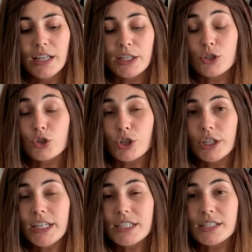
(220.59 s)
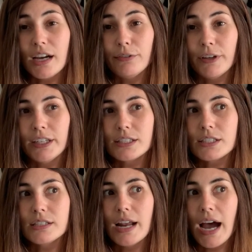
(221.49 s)
this journey is tough, and
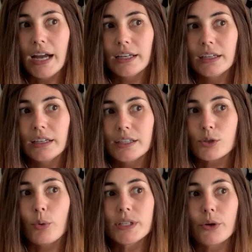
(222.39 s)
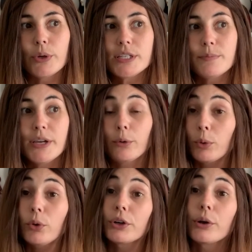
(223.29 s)
it's always going to be a
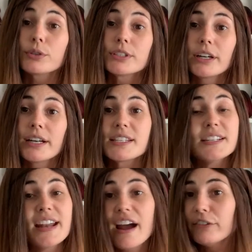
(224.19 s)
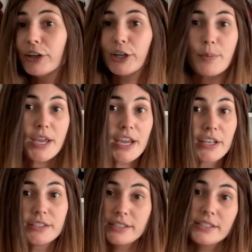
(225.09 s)
roller coaster. It's never going to be
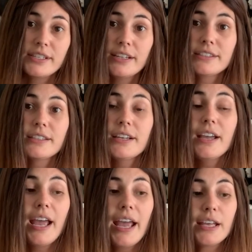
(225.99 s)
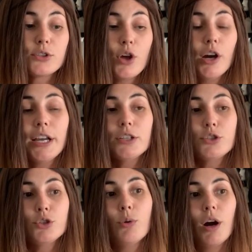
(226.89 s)
consistent. As long as
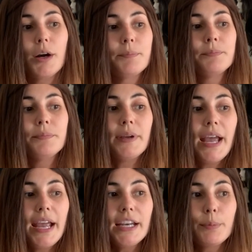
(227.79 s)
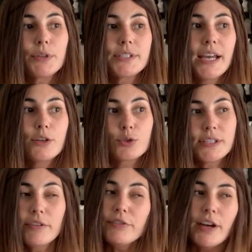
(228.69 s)
you are 80%,
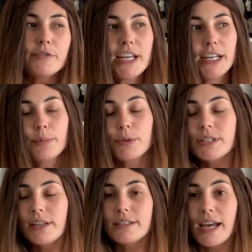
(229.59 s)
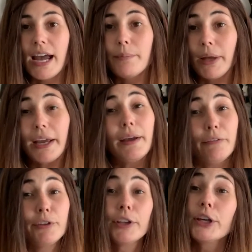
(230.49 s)
75 to 80% of the time, like,
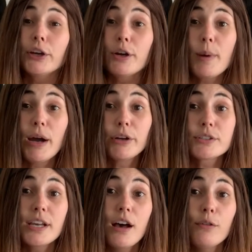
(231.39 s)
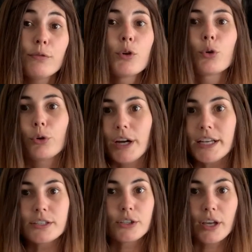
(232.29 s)
feeling good about yourself,
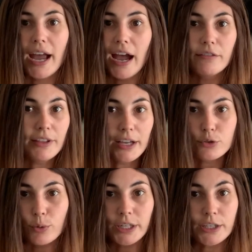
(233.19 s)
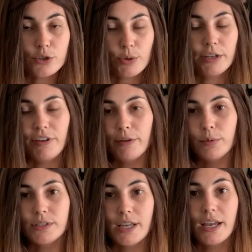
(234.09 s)
great. Have that 20 to
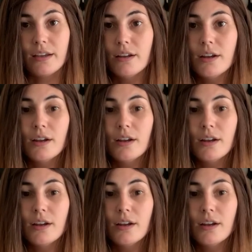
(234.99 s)
25%